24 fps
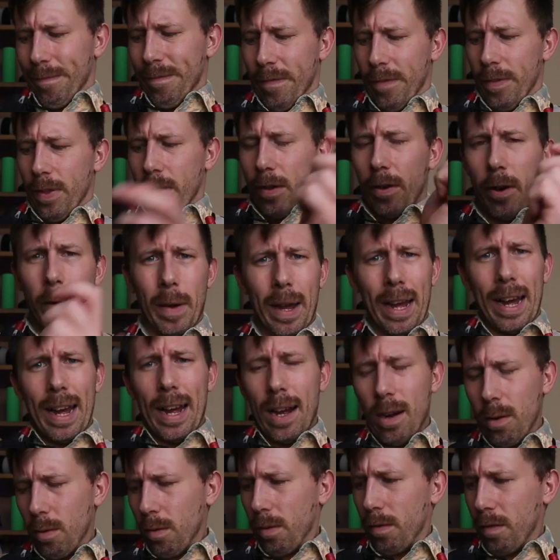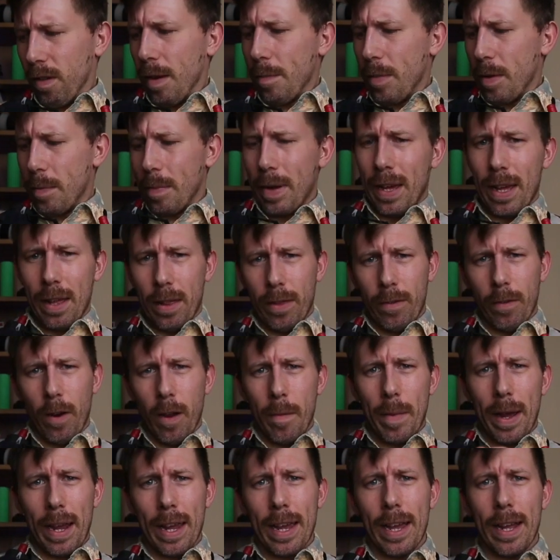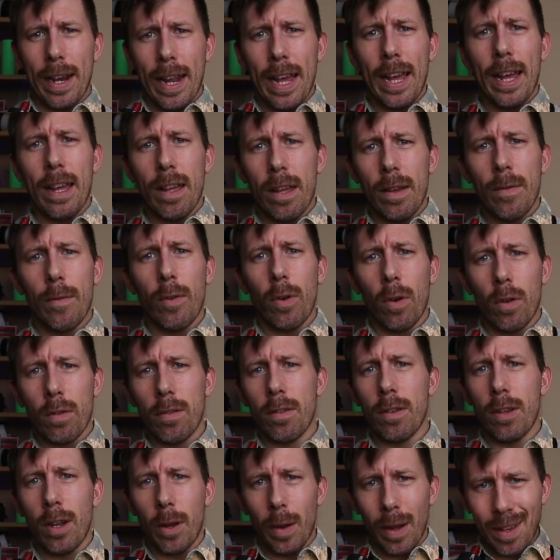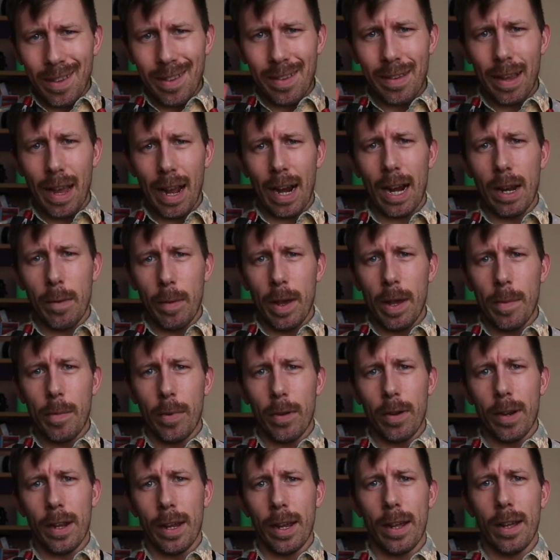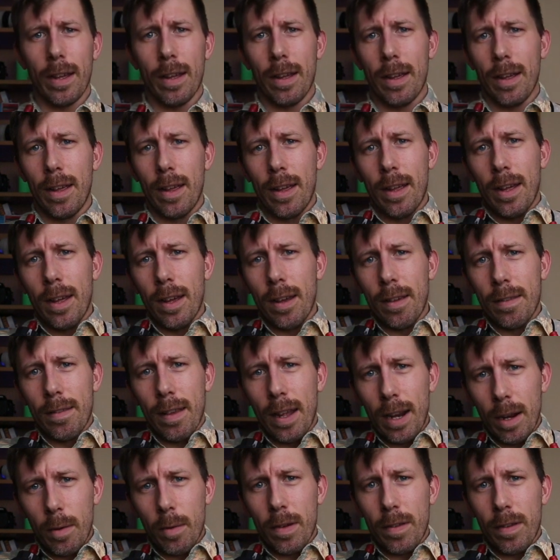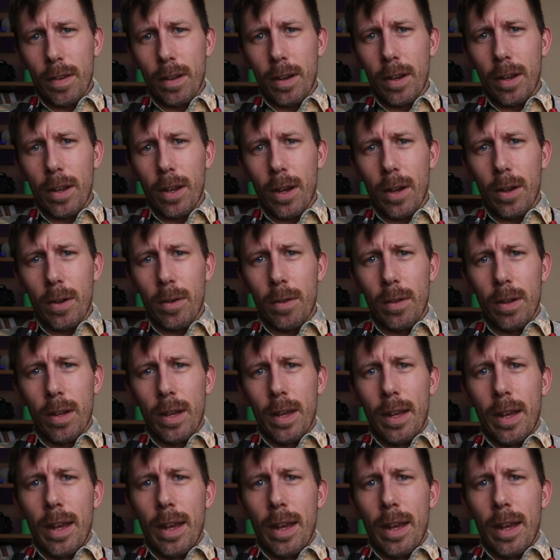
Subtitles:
throw it out, grab your bit, throw it back in, here you've got to know exactly where you're putting it, exactly where it's going to go,